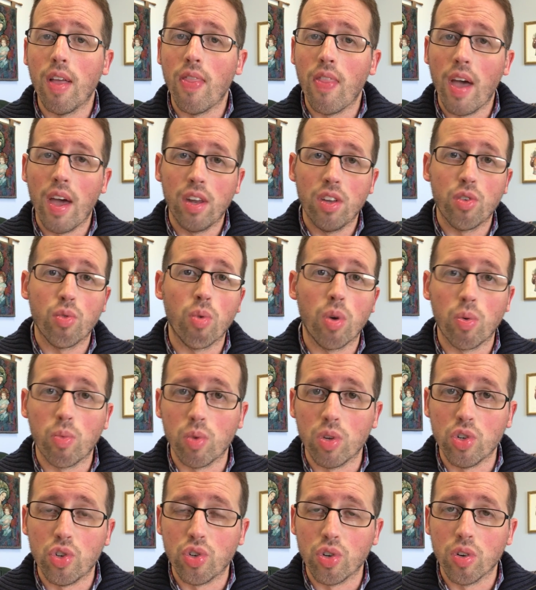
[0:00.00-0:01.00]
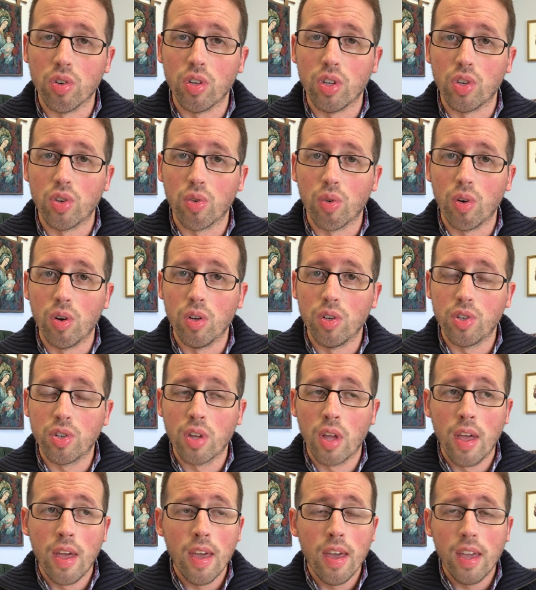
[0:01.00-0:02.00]
And that is what we journey towards.
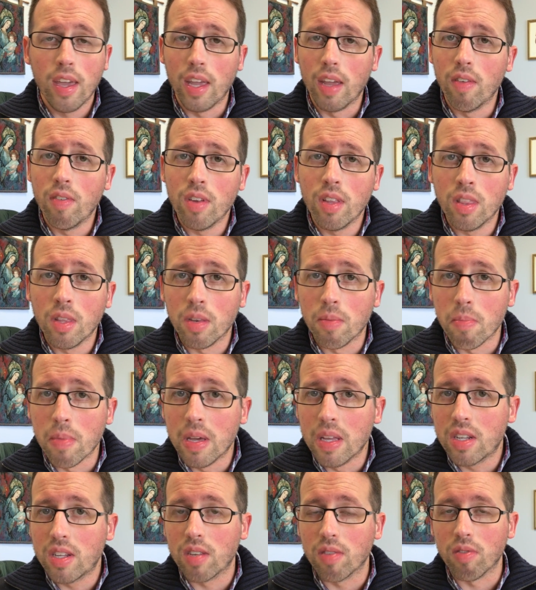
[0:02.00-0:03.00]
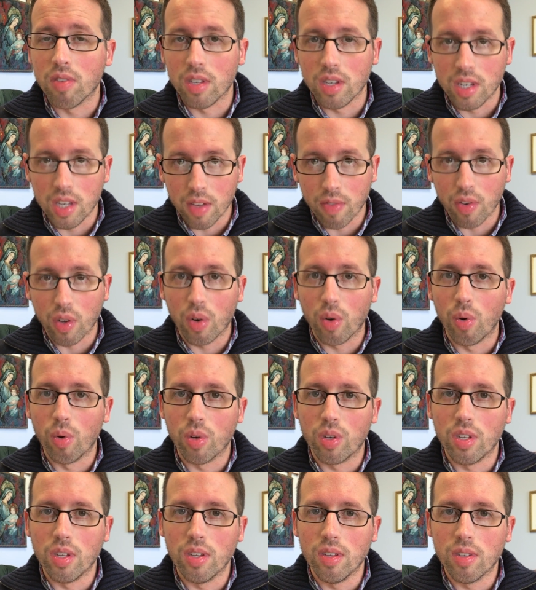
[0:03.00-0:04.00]
Even in the midst of the
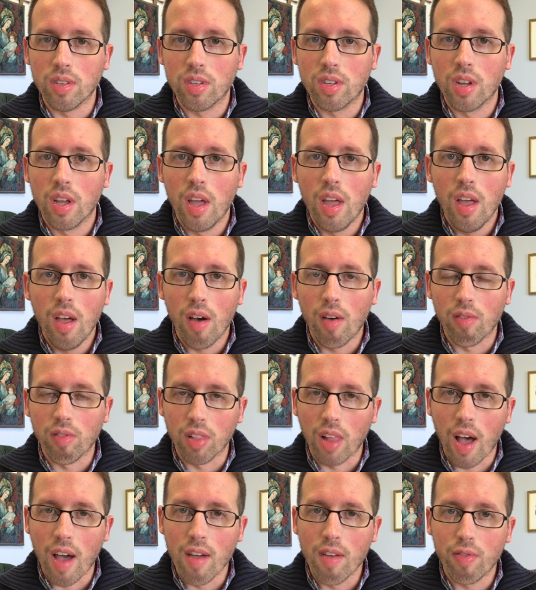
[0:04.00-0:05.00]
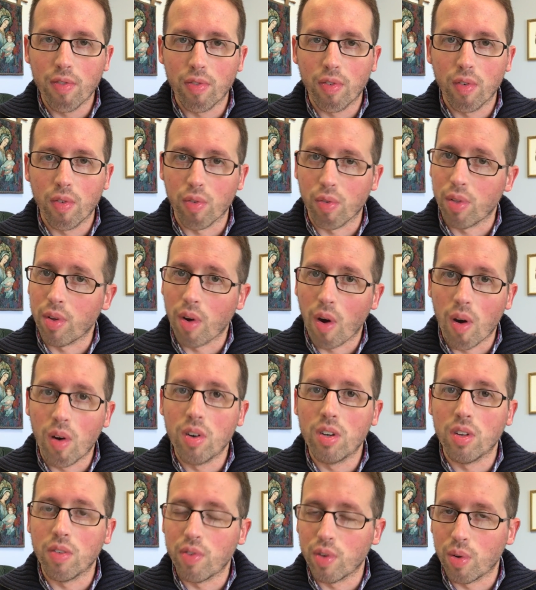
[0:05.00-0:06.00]
difficulties of life, for there are
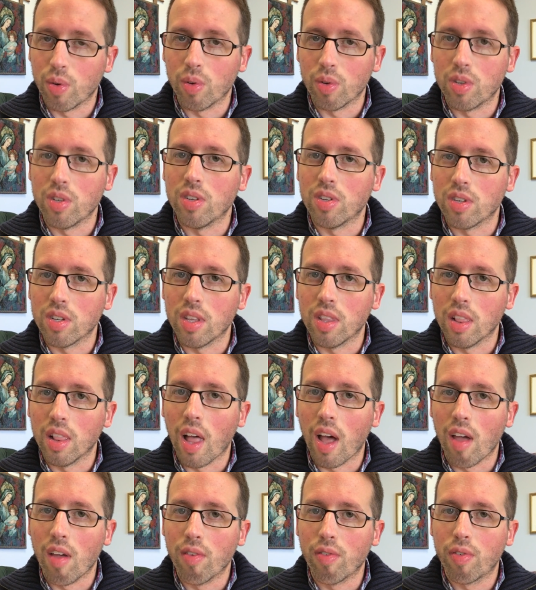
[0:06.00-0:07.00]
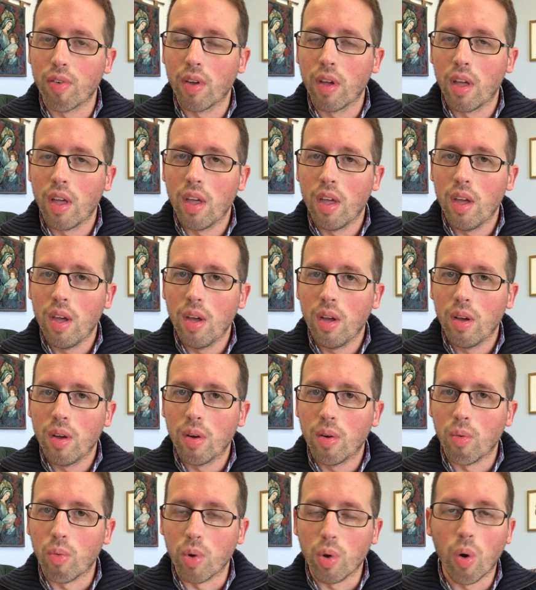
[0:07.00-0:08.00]
difficulties in life,
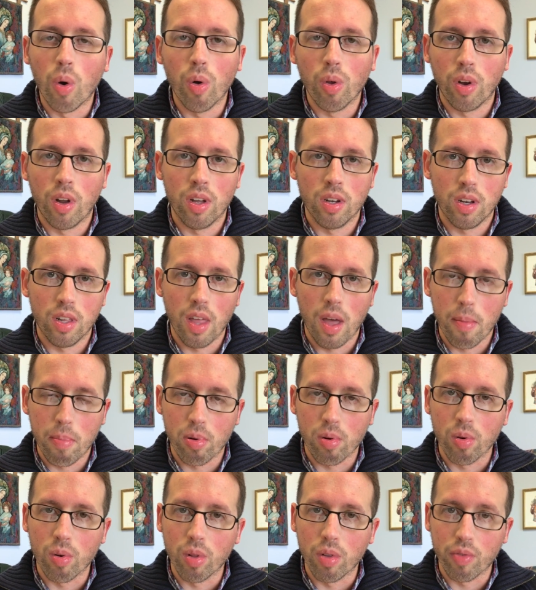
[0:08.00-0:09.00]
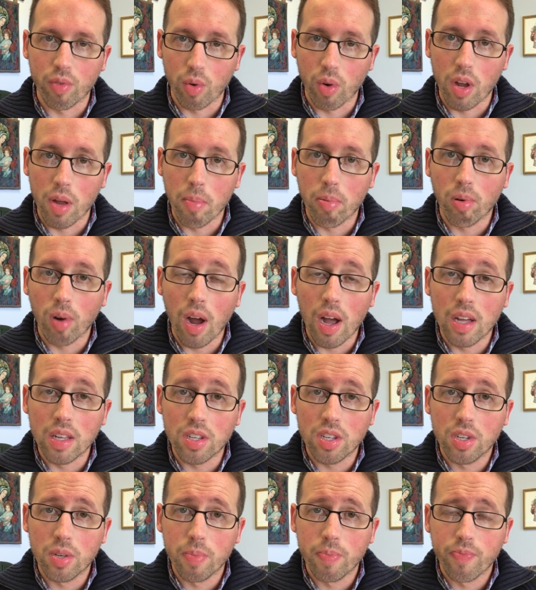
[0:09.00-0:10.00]
we hold on to that pearl of great
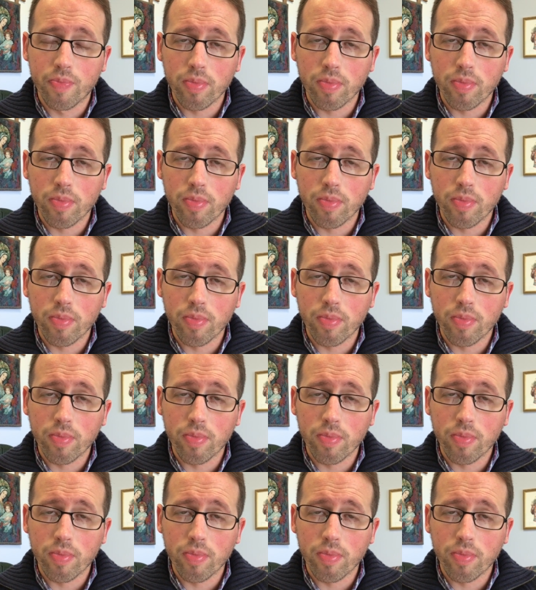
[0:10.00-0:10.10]
price,